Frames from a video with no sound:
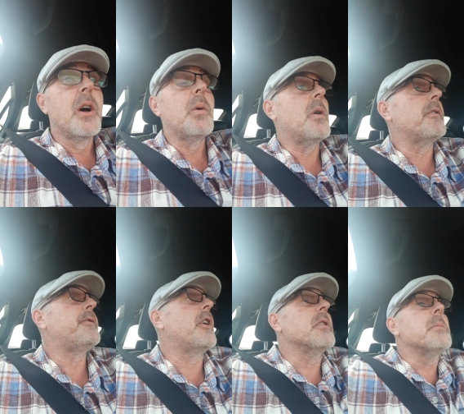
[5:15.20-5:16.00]
Well,
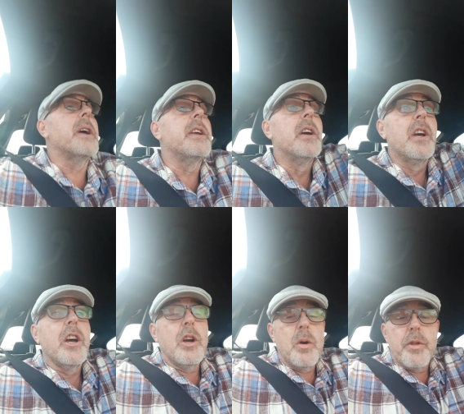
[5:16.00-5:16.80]
fuck me.
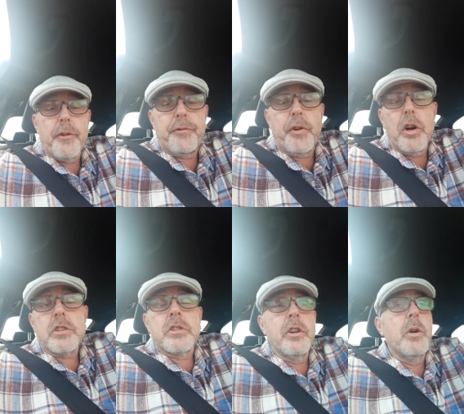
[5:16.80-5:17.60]
Who the
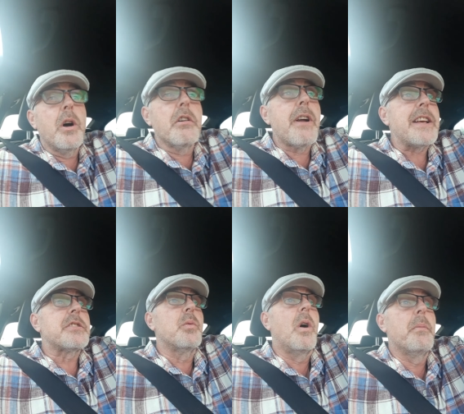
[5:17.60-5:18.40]
fuck's going to harass
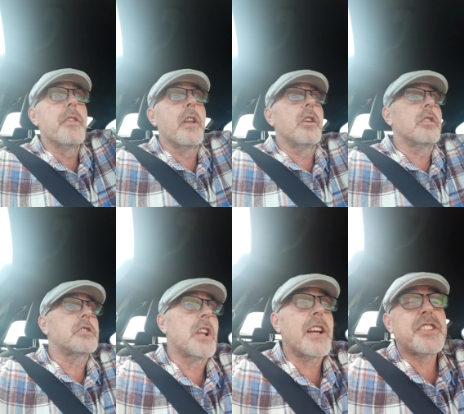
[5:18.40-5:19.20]
a woman that
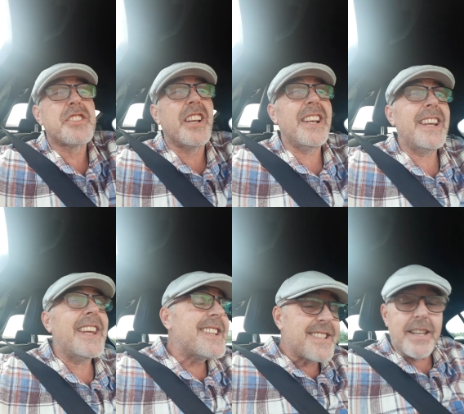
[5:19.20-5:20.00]
looks like she's at
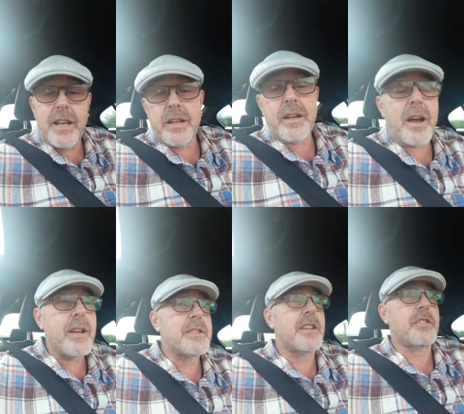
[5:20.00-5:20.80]
least in her
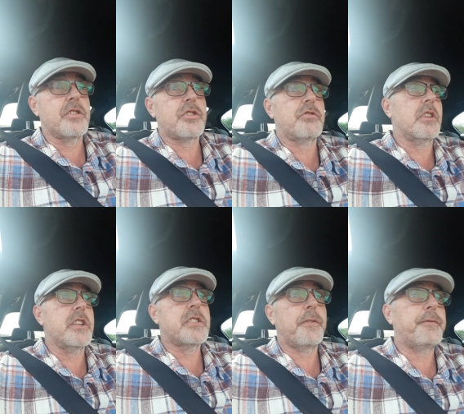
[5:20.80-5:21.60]
90s and
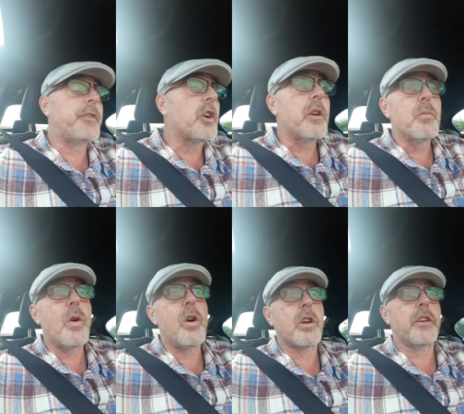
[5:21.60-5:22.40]
struggling to fucking
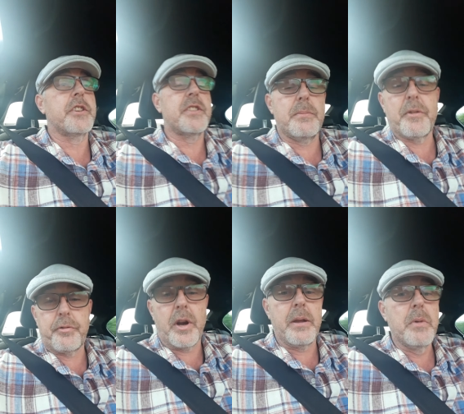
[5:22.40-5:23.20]
walk on a Zimmer
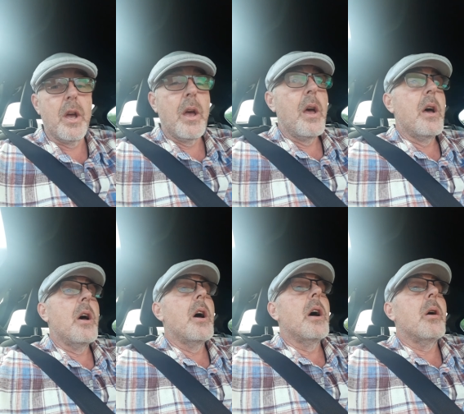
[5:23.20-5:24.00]
frame?
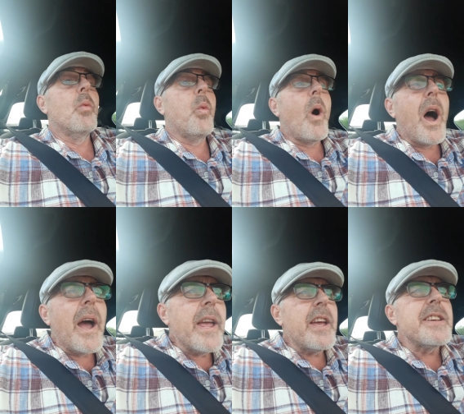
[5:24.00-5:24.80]

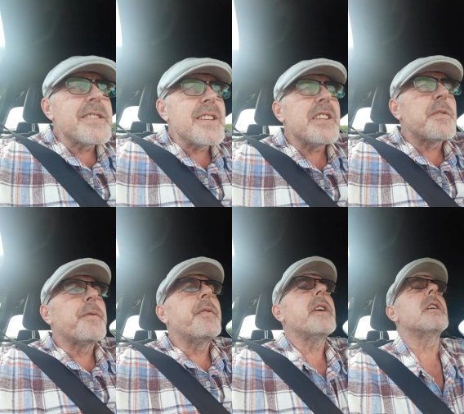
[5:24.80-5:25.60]
Why is this
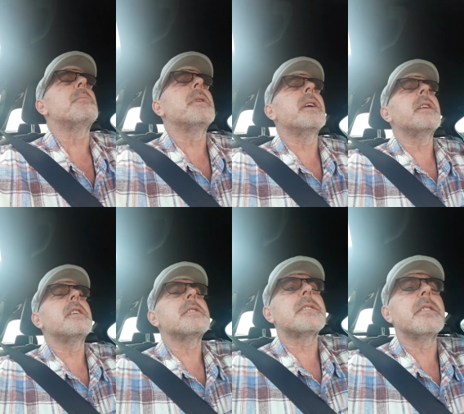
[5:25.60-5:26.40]
fear being
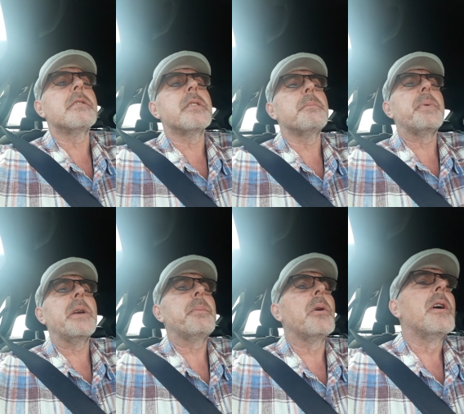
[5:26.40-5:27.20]
instilled in
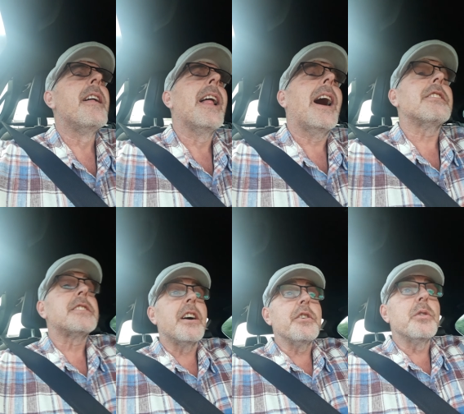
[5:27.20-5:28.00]
people? I'll
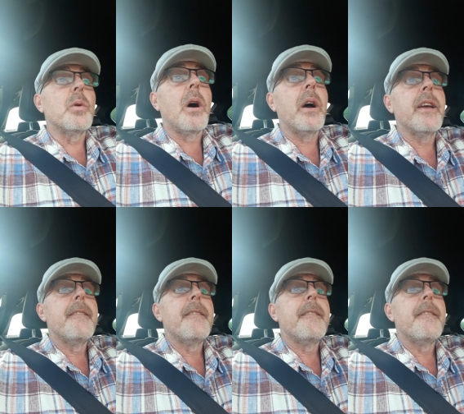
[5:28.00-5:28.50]
tell you why.